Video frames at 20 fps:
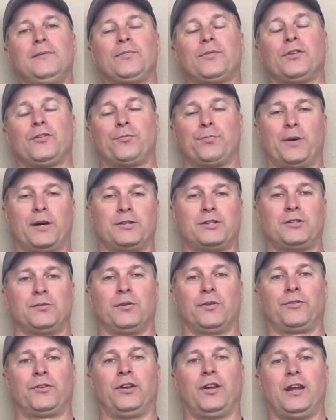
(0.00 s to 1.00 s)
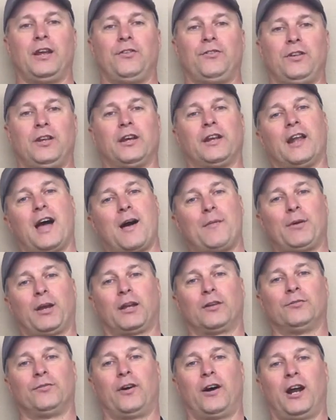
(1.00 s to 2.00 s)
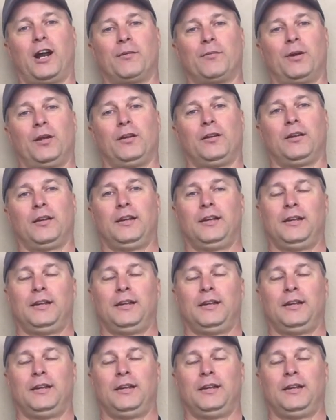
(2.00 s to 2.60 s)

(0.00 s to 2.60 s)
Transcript: Especially with today's economic environment.